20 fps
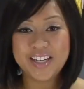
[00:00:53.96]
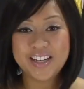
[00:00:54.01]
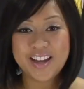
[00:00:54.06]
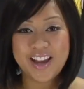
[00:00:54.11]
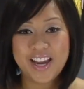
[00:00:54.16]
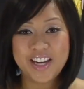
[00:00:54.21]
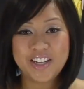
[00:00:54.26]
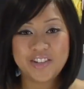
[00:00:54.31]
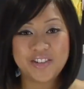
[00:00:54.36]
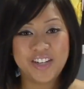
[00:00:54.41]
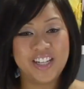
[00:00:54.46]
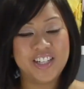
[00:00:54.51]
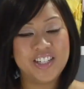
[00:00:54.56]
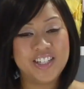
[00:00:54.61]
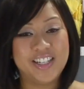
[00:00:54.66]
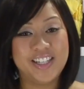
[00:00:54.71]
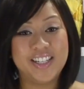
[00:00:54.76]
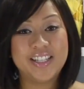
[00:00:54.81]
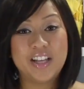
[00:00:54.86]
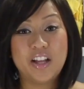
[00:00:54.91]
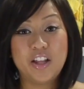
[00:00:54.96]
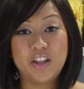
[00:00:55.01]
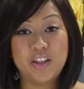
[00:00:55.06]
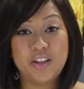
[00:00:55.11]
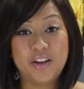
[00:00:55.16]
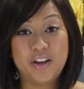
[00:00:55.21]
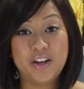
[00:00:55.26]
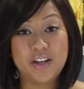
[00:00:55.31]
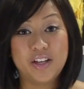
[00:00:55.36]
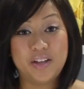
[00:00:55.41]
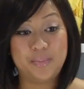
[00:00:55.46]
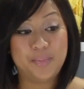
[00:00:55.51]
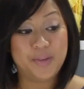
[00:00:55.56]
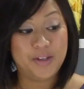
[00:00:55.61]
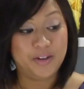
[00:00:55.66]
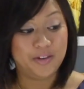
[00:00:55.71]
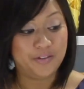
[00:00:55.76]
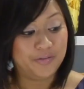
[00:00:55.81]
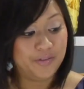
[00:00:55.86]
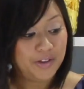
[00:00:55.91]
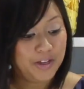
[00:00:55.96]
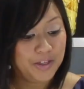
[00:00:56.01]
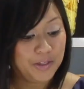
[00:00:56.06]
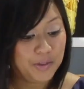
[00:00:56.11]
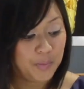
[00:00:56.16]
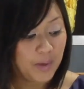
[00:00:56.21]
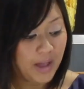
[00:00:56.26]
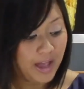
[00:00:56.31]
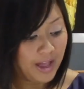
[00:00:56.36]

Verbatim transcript: green hydrangeas look beautiful as